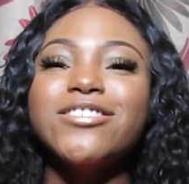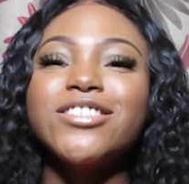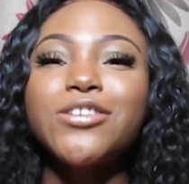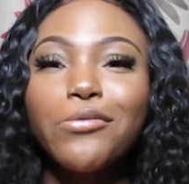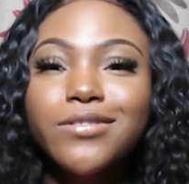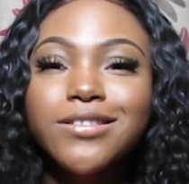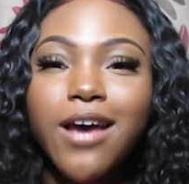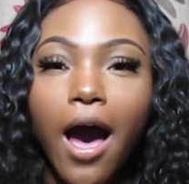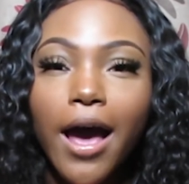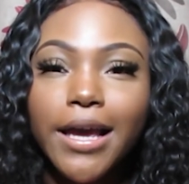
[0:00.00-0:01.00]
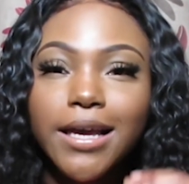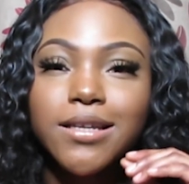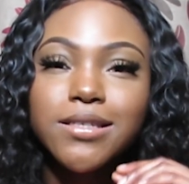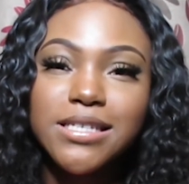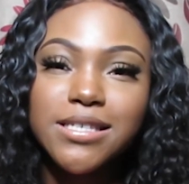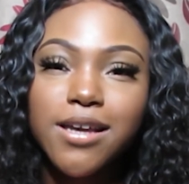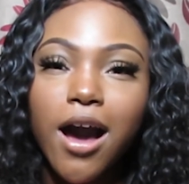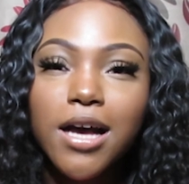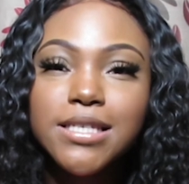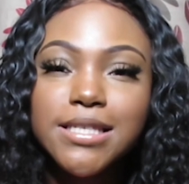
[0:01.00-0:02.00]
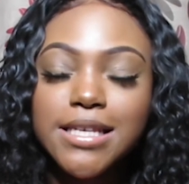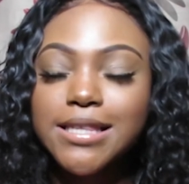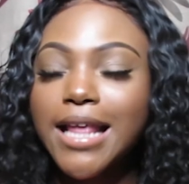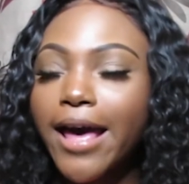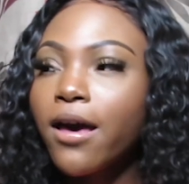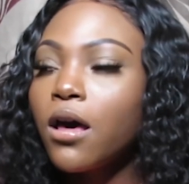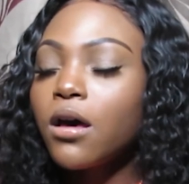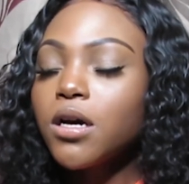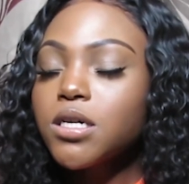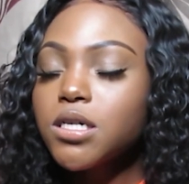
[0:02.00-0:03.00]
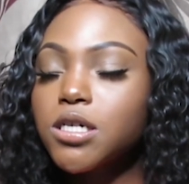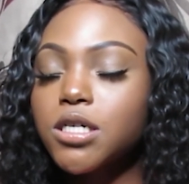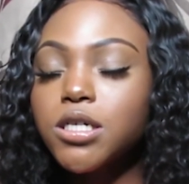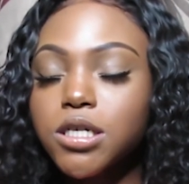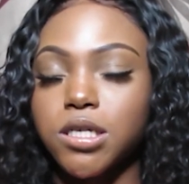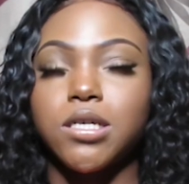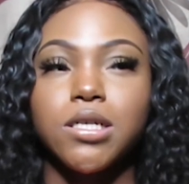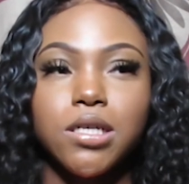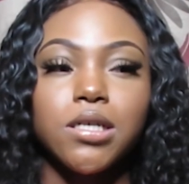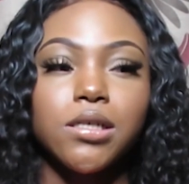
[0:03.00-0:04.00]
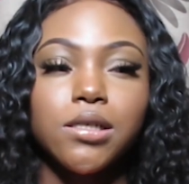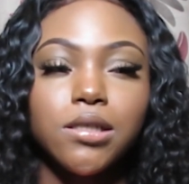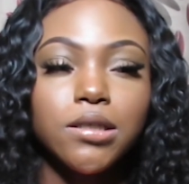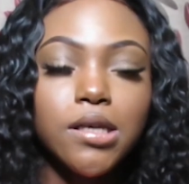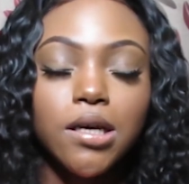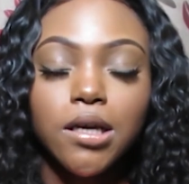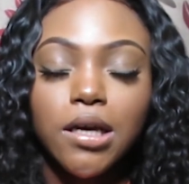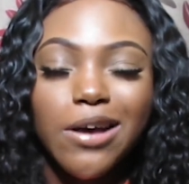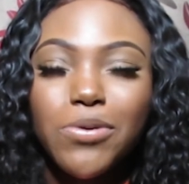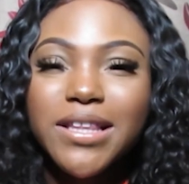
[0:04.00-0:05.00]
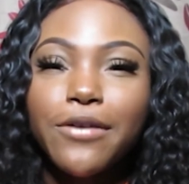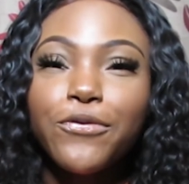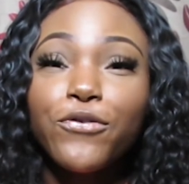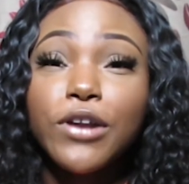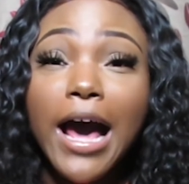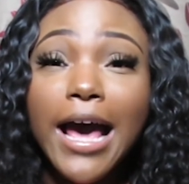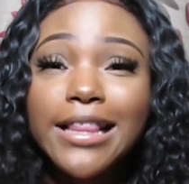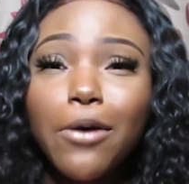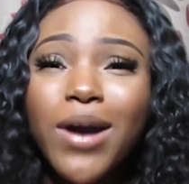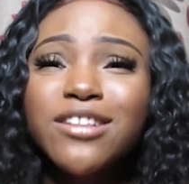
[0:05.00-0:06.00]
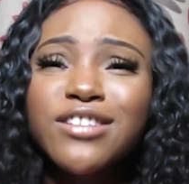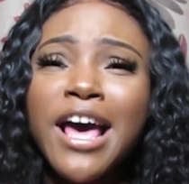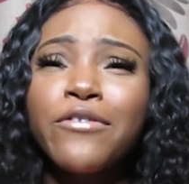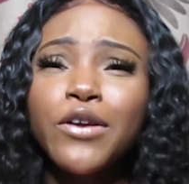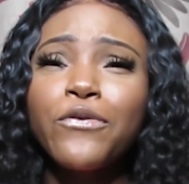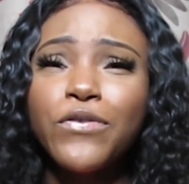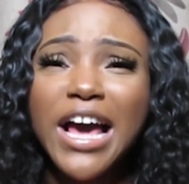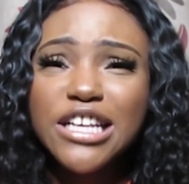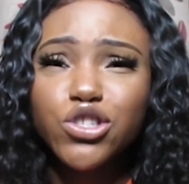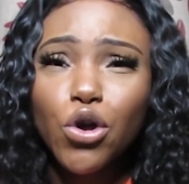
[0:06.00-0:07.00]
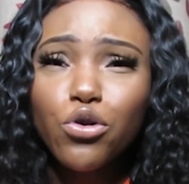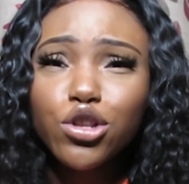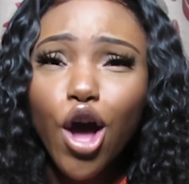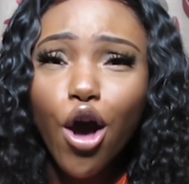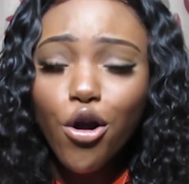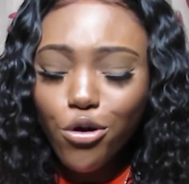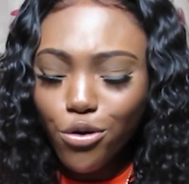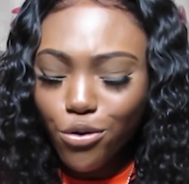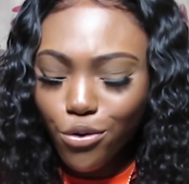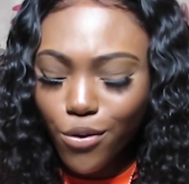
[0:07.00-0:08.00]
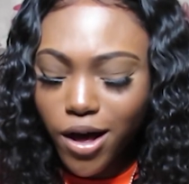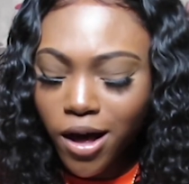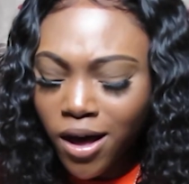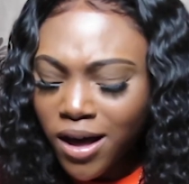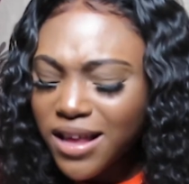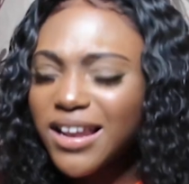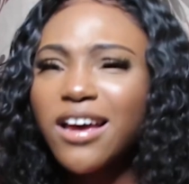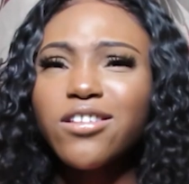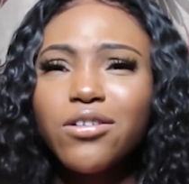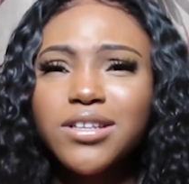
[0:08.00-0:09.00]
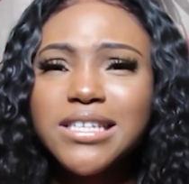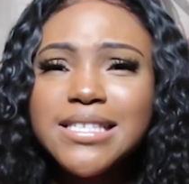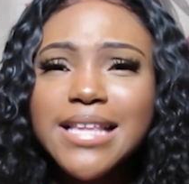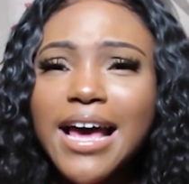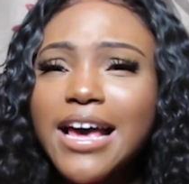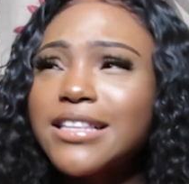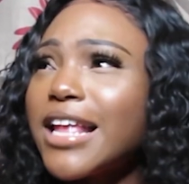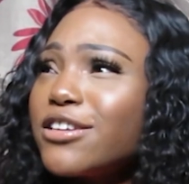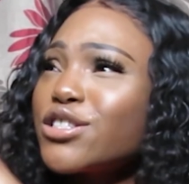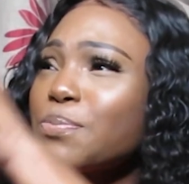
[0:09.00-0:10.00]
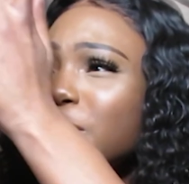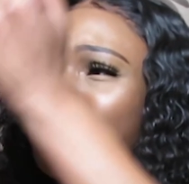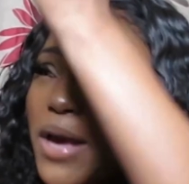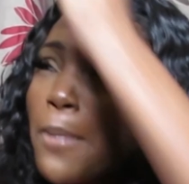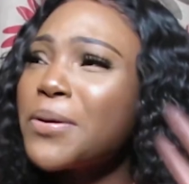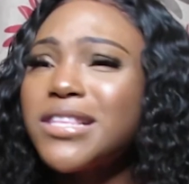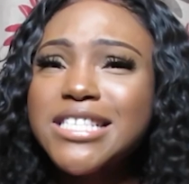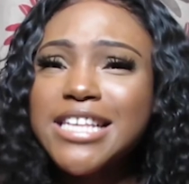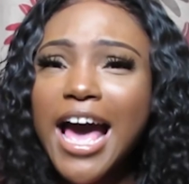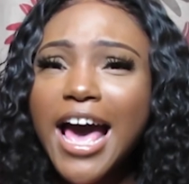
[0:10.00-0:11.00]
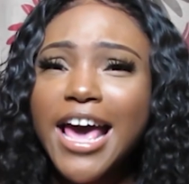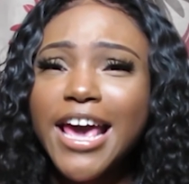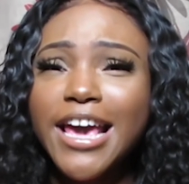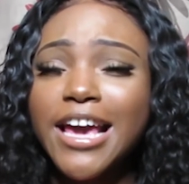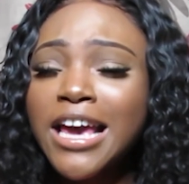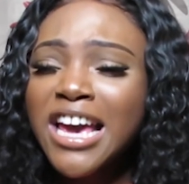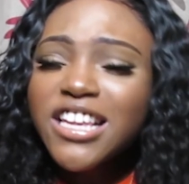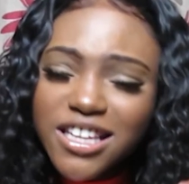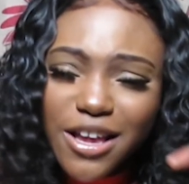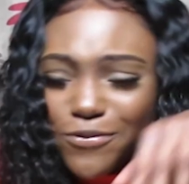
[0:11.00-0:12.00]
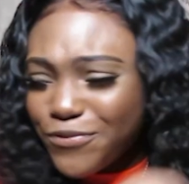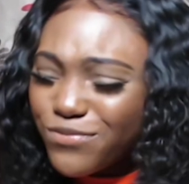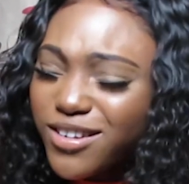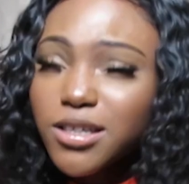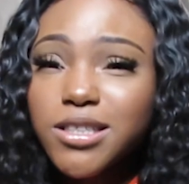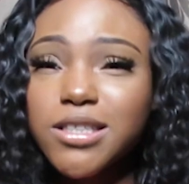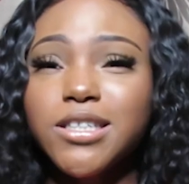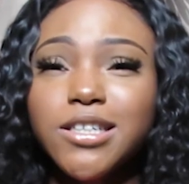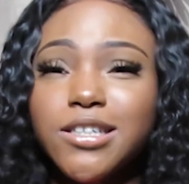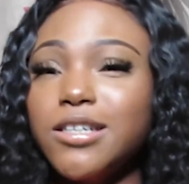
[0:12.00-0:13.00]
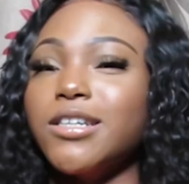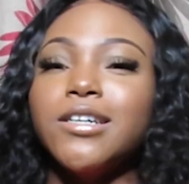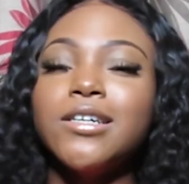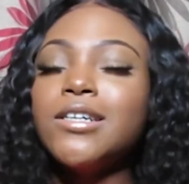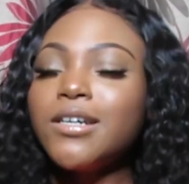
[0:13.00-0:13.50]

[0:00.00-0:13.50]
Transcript: Just so dirty and disgusting. Like, ugh. And when they fly, like, why do they have to fly so low? Like, I don't understand. Like, you're supposed to be up in the sky. You just, ugh.